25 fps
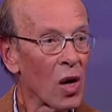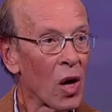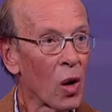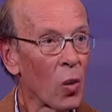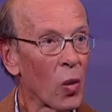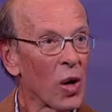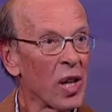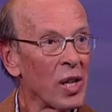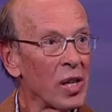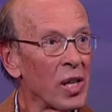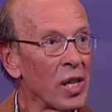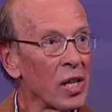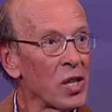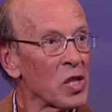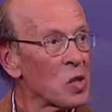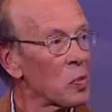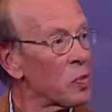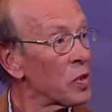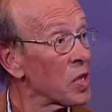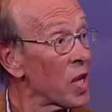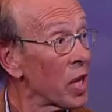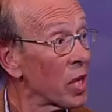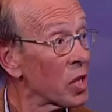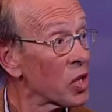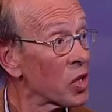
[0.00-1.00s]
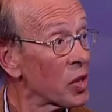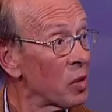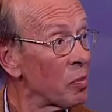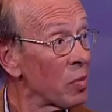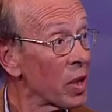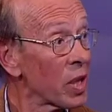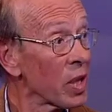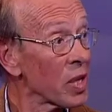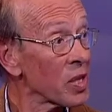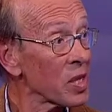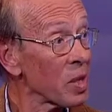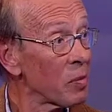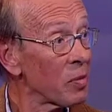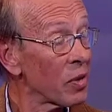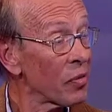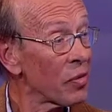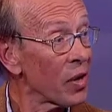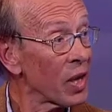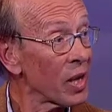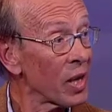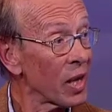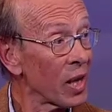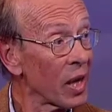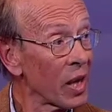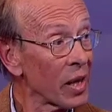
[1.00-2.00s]
Well, it needs protection because I'm
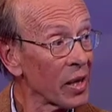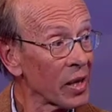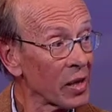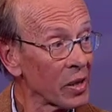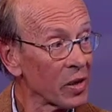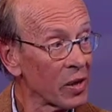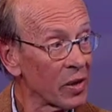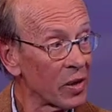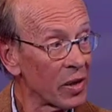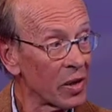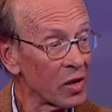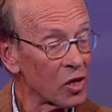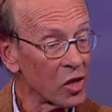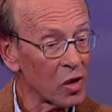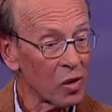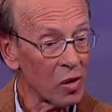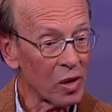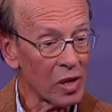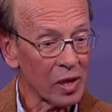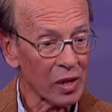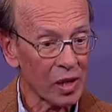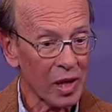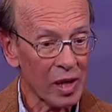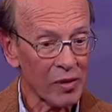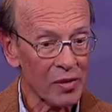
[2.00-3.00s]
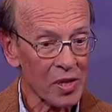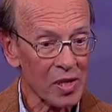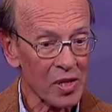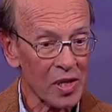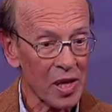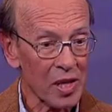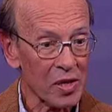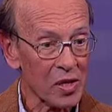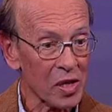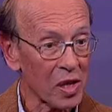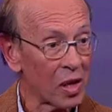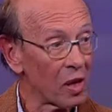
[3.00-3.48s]
afraid, like Julian Glover says,